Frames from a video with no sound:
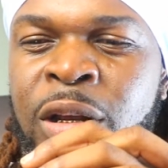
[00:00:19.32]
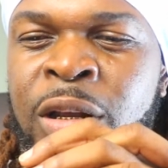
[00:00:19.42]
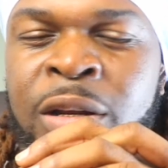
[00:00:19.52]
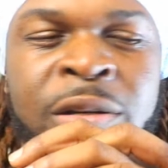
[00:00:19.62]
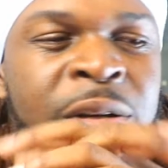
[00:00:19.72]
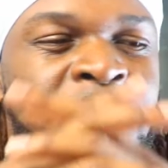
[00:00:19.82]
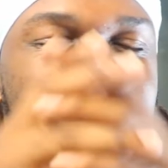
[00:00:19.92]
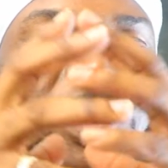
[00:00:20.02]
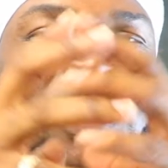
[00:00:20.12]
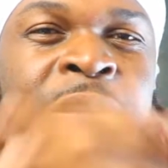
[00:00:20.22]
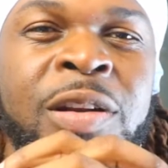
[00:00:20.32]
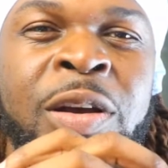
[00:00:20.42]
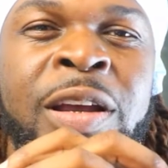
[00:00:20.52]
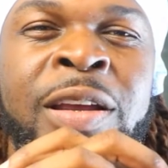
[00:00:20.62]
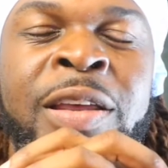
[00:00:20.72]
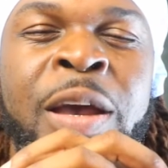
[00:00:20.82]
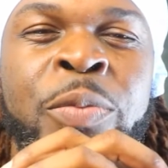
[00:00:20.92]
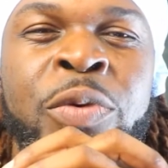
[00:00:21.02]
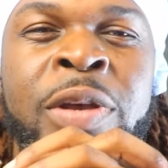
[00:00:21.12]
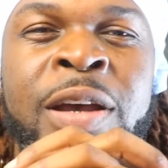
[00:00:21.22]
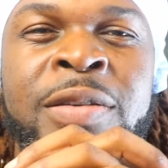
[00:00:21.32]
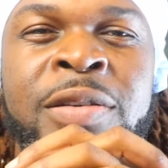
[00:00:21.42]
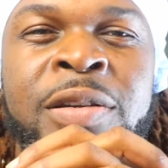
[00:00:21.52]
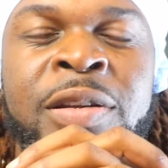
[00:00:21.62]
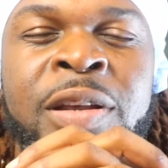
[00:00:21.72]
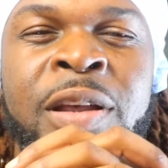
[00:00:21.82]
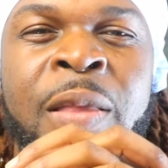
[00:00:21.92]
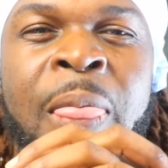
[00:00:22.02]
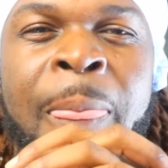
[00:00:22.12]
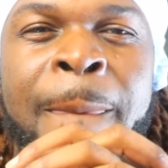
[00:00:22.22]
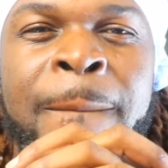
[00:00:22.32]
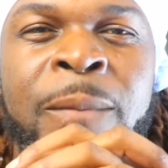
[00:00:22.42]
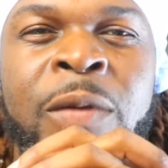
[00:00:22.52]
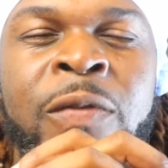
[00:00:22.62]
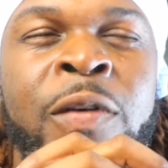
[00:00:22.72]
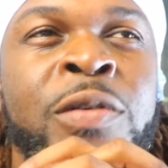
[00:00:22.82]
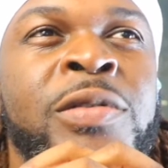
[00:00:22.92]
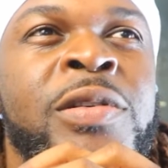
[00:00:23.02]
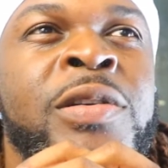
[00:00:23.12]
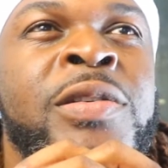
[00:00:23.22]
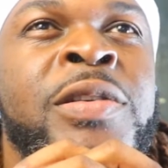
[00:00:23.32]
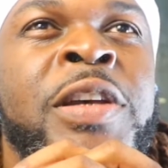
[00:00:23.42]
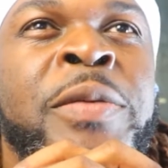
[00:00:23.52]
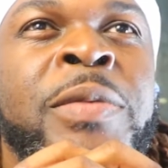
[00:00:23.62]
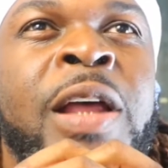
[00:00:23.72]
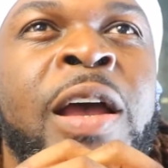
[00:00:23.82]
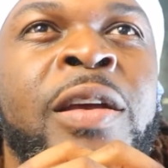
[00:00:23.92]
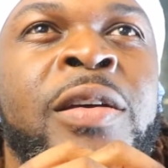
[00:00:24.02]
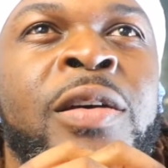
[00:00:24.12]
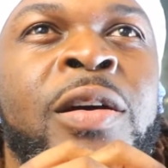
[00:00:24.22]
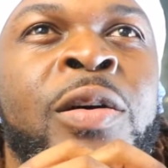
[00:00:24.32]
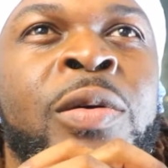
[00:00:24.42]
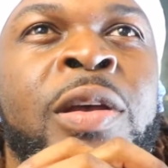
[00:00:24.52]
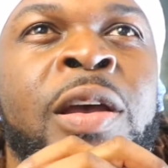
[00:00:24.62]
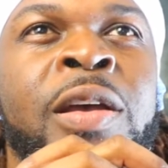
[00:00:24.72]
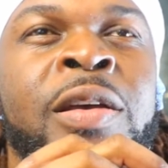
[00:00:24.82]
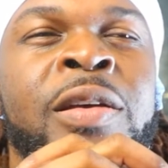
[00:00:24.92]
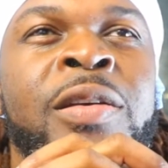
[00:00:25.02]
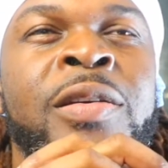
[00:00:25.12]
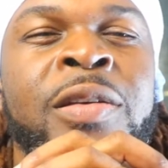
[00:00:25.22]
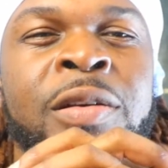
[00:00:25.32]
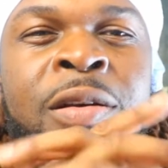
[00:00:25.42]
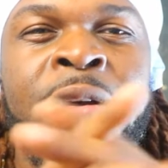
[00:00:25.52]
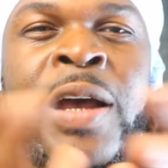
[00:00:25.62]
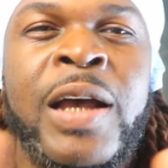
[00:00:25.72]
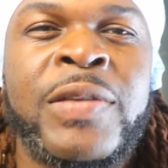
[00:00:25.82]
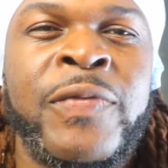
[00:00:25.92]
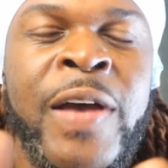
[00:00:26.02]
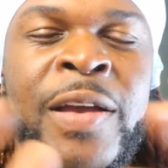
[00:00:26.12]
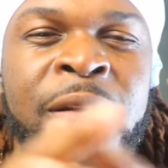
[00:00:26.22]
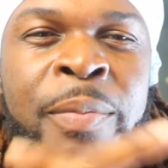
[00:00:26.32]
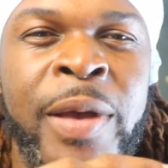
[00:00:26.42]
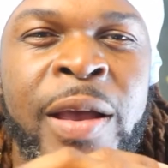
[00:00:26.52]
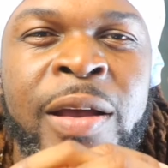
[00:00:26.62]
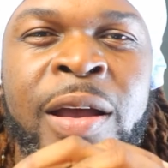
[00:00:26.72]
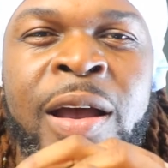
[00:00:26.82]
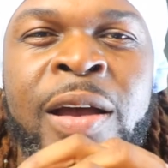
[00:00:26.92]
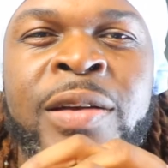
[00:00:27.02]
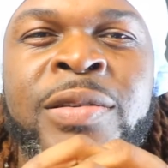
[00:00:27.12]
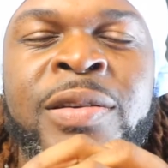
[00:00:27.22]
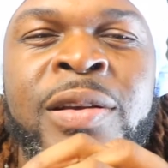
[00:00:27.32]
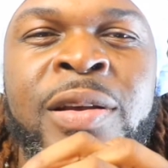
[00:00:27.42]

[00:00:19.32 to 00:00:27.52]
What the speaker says: It kept you guessing. First, it seemed like, okay, good guys fighting the bad guys.